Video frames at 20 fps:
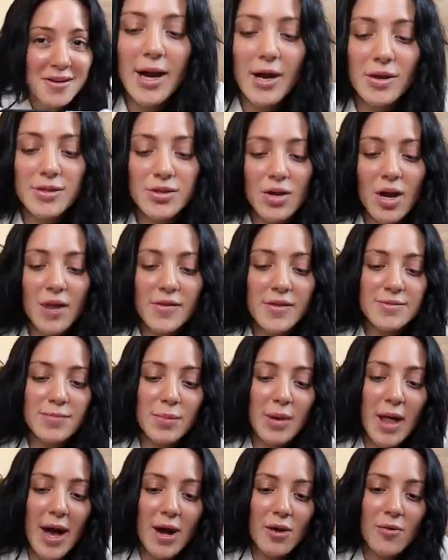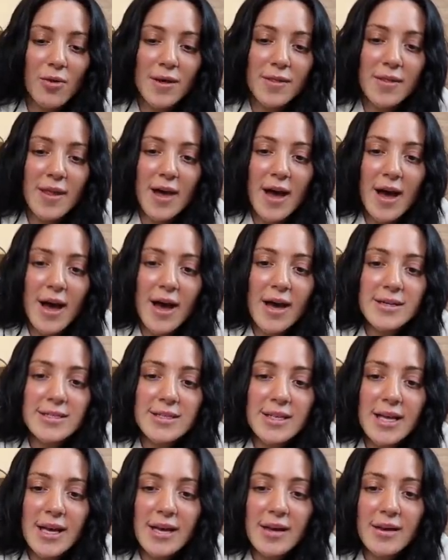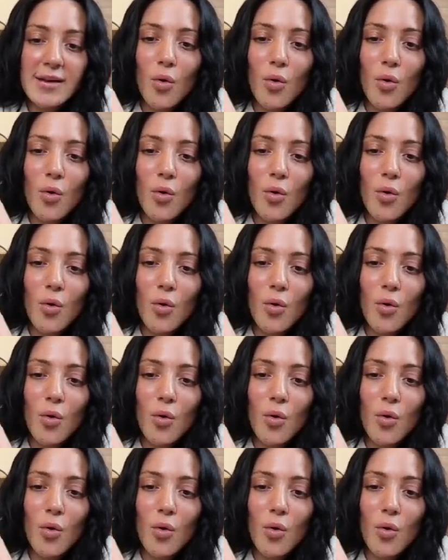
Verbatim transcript: I also got this black one that has like